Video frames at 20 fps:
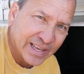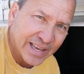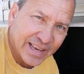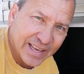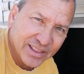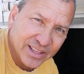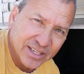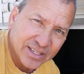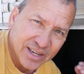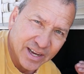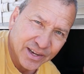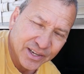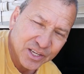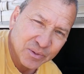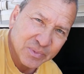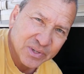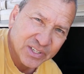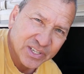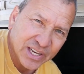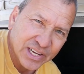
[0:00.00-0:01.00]
and the
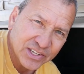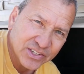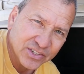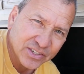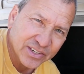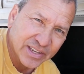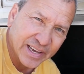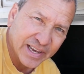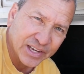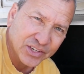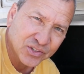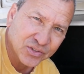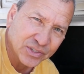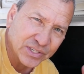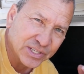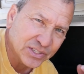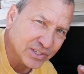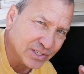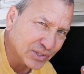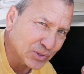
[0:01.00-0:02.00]
documentation
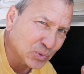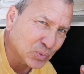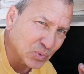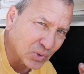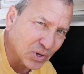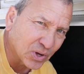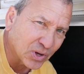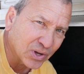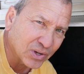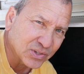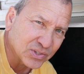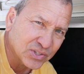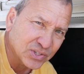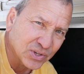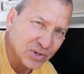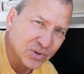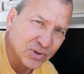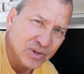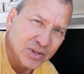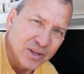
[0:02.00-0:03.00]
actually is a little wrong,
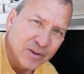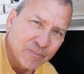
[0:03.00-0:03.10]
so